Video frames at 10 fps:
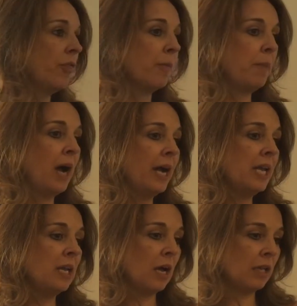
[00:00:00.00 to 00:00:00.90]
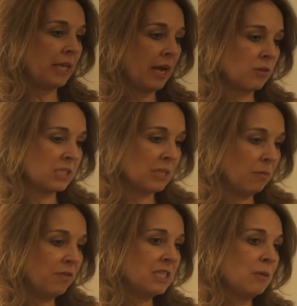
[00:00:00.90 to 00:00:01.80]
the body allows some
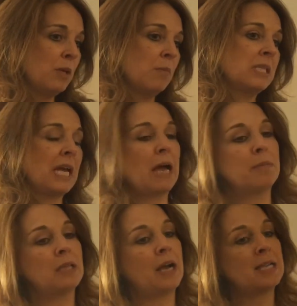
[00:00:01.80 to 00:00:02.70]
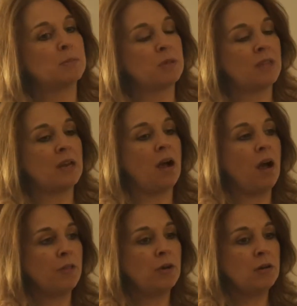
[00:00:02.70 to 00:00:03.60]
of it to be metabolized, but then
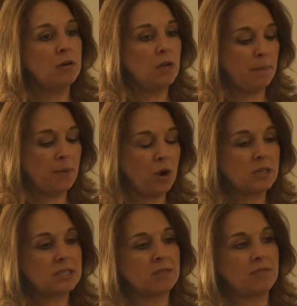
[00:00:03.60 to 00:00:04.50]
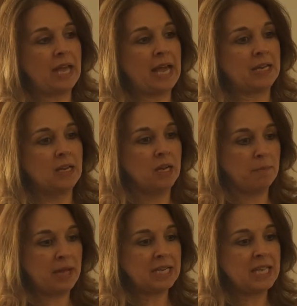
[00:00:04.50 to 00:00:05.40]
other parts of that
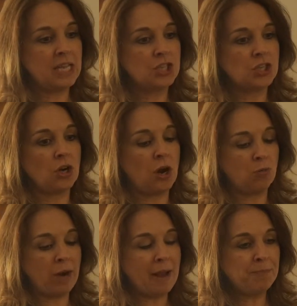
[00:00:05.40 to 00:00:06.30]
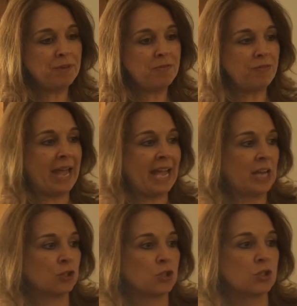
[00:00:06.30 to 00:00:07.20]
medication are wrapped in fat
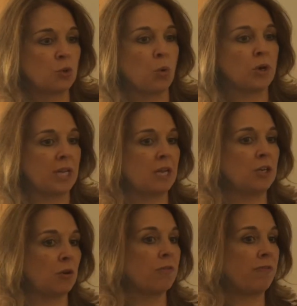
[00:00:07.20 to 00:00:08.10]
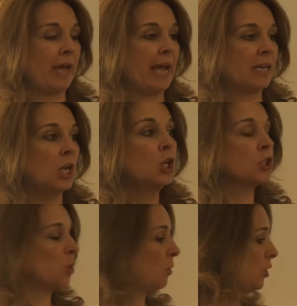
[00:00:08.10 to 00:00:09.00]
and stored in your fat.
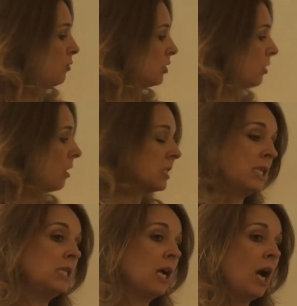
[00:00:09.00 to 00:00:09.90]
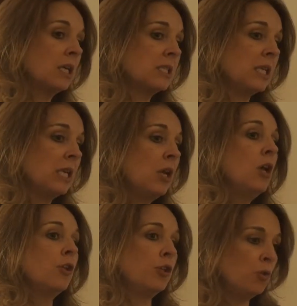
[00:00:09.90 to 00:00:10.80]
So when you start detoxing,
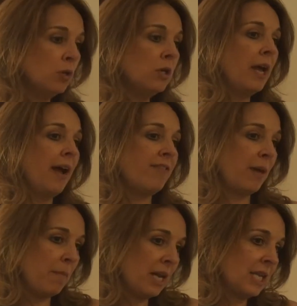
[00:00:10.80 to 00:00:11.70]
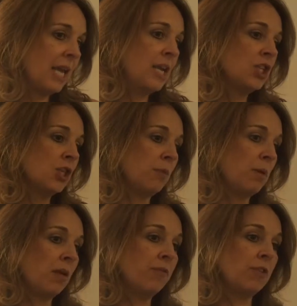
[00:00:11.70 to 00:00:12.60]
you could have that medication
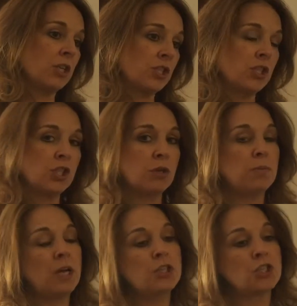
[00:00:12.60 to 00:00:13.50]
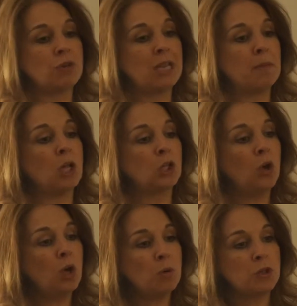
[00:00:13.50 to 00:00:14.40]
being flushed into your bloodstream
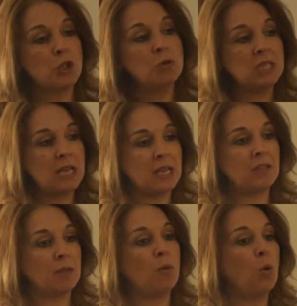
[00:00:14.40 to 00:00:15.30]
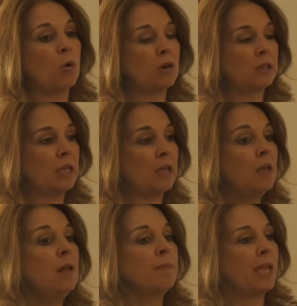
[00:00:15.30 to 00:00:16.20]
along with you taking them orally.
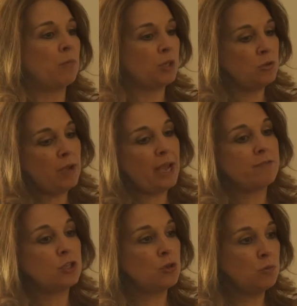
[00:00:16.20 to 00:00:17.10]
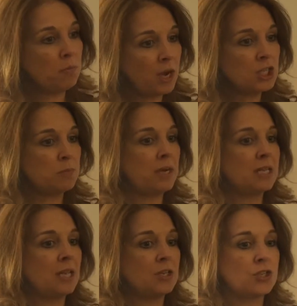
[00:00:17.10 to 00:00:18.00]
And when you have too much
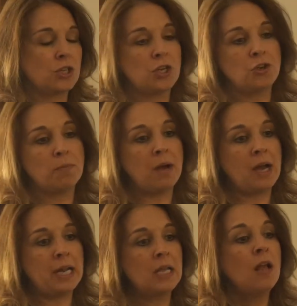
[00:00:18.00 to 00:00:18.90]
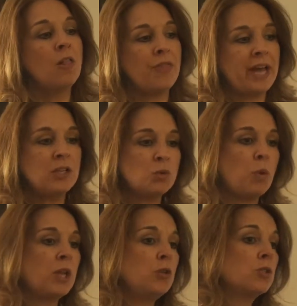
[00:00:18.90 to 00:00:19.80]
medication in your body, that is
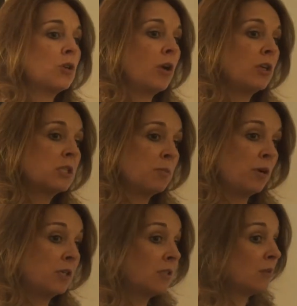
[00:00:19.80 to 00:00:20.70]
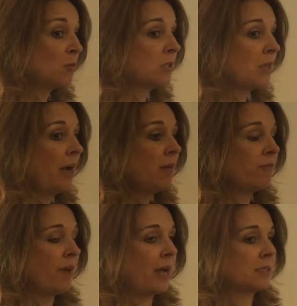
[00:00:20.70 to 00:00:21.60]
when you start experiencing those side
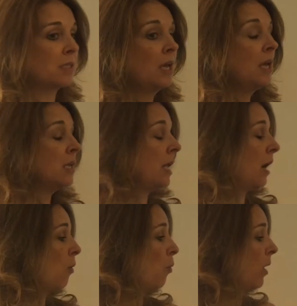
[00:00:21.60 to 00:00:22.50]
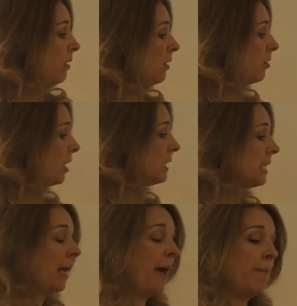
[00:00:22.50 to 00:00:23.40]
effects. Now, one of the things
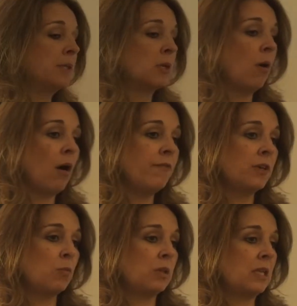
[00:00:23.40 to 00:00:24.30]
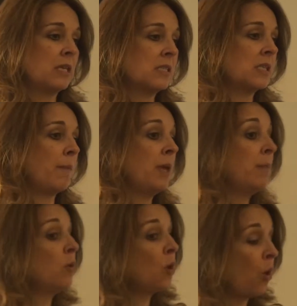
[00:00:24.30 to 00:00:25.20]
that happens often with this is that
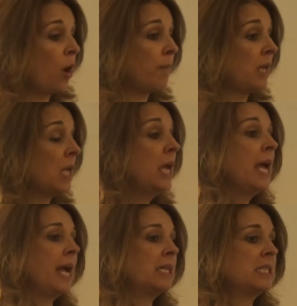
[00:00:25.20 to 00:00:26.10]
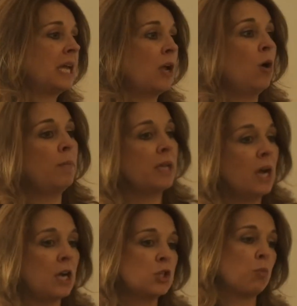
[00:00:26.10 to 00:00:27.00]
people call me and say, oh my
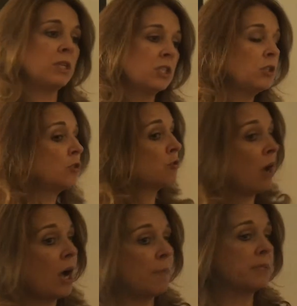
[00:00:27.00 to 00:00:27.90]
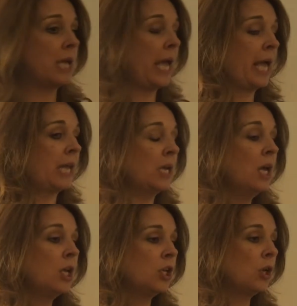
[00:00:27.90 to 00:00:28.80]
gosh, what's in your drops? And
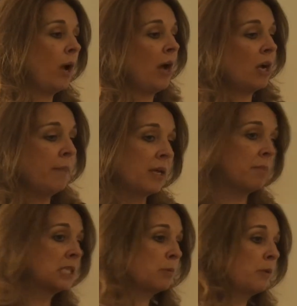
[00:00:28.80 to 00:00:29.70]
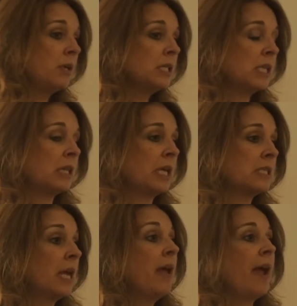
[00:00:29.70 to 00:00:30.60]
how come I am experiencing
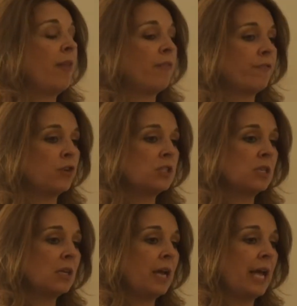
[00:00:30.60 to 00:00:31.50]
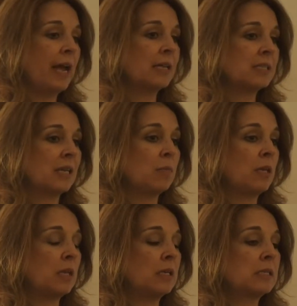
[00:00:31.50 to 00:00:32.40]
this? And the first thing I ask them
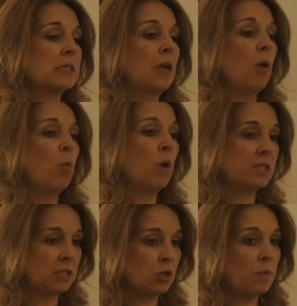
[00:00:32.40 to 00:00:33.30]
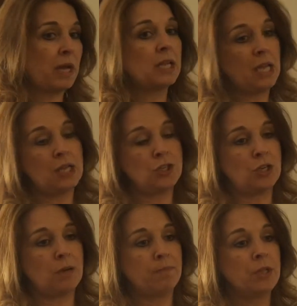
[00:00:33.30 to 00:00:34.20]
is, what's in your
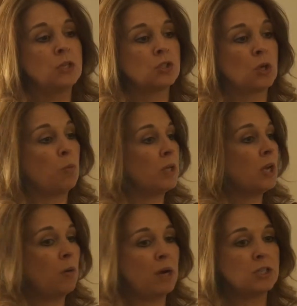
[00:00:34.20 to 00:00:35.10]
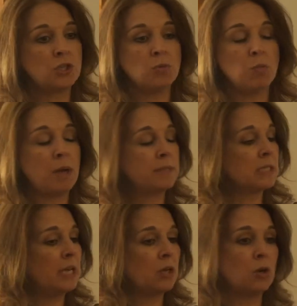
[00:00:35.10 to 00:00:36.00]
medication? So we go onto a
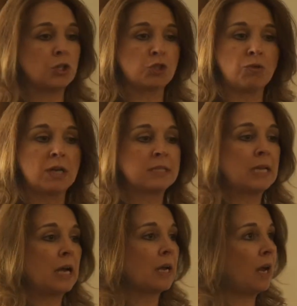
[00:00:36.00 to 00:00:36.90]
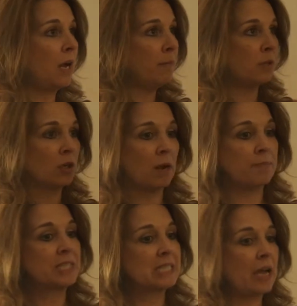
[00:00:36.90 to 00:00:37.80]
website called drugs.com, look
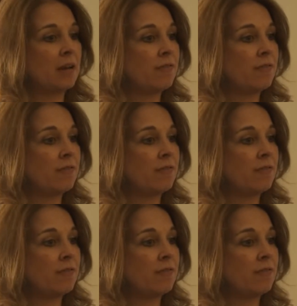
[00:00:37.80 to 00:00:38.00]
up the side